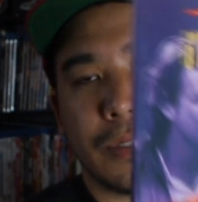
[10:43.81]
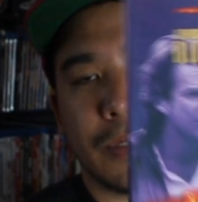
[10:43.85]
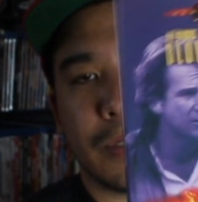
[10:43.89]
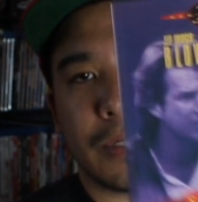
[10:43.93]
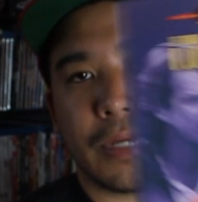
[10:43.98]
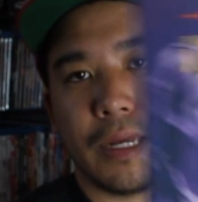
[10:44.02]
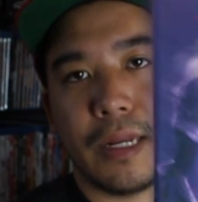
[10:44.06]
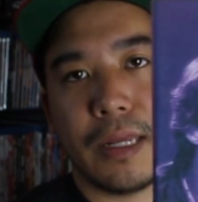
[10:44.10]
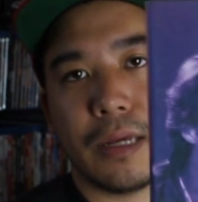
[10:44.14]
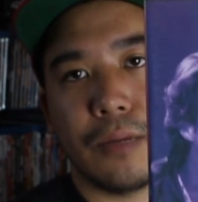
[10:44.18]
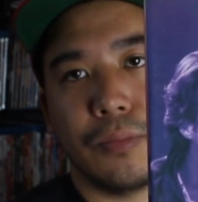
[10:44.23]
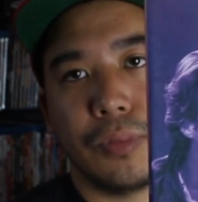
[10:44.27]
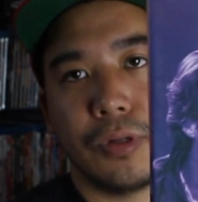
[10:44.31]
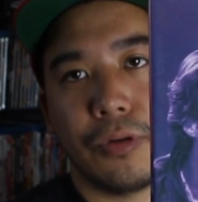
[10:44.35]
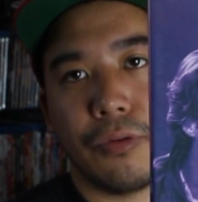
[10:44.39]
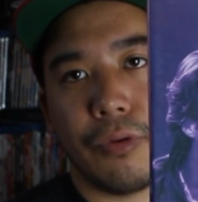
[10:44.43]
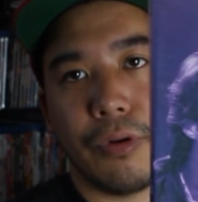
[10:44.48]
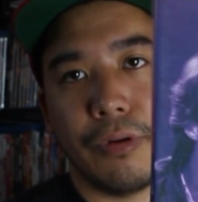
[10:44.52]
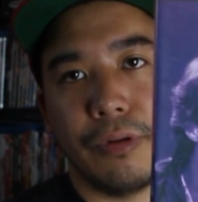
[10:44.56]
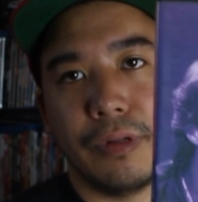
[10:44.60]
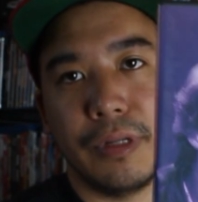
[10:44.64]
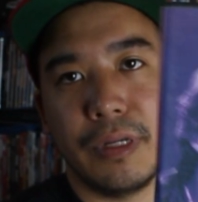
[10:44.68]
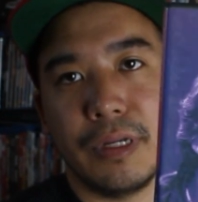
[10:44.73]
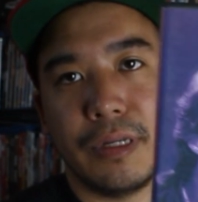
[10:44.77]
This is getting a
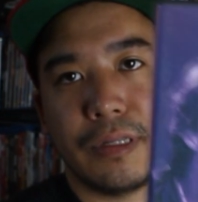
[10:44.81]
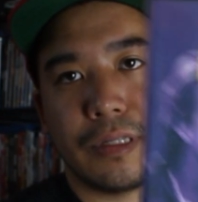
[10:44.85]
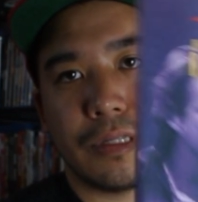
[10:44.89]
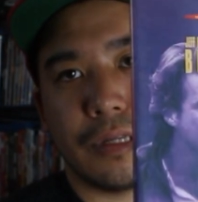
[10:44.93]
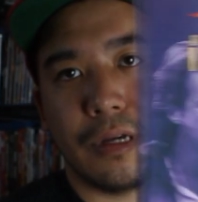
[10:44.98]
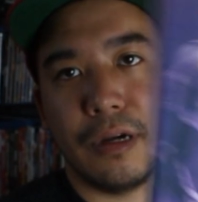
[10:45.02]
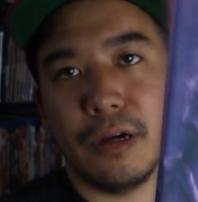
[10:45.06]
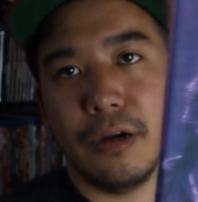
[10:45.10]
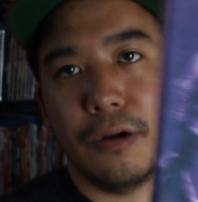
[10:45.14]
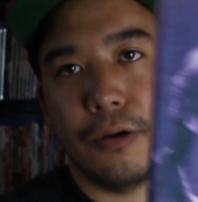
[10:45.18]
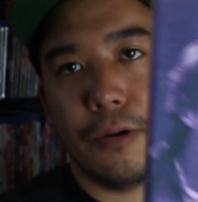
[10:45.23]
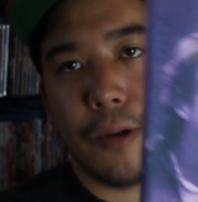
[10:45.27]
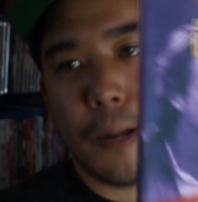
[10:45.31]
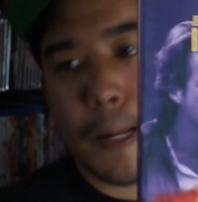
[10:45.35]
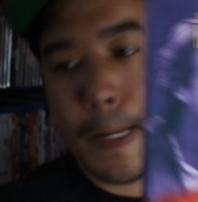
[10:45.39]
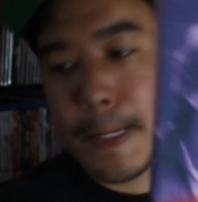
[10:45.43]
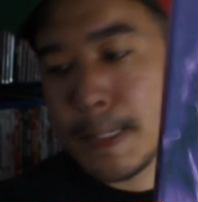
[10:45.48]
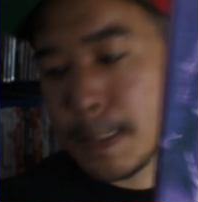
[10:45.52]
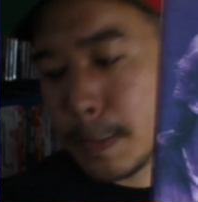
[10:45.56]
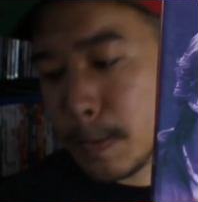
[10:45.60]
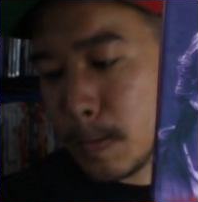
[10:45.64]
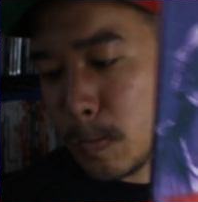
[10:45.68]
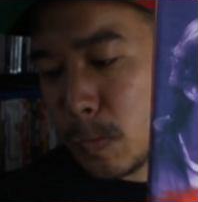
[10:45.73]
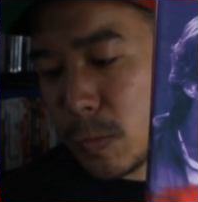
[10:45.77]
Blu-ray release, so
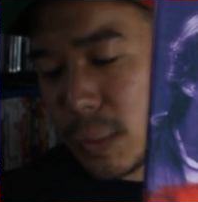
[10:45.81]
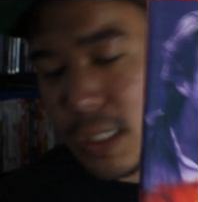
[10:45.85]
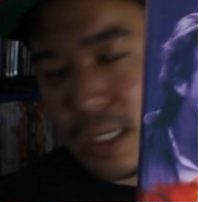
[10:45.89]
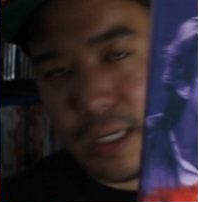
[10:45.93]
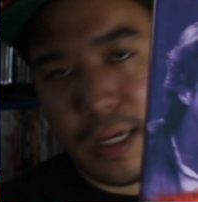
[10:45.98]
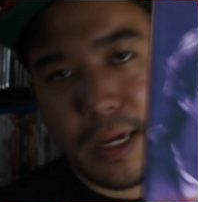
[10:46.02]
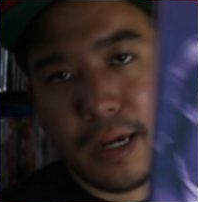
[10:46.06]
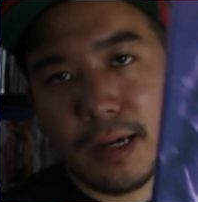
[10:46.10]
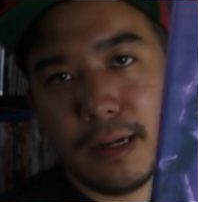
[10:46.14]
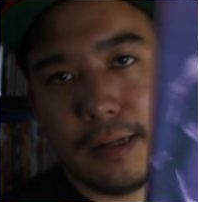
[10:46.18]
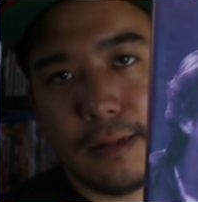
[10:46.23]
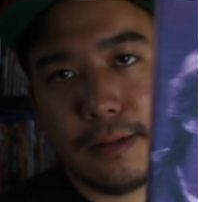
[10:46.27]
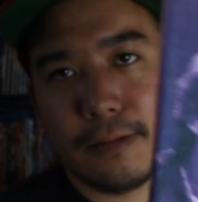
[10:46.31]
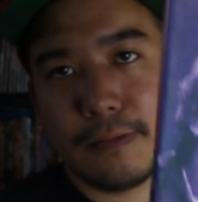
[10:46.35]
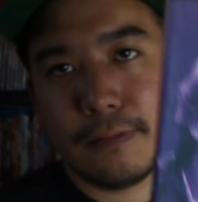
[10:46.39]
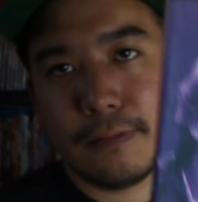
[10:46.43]
yeah.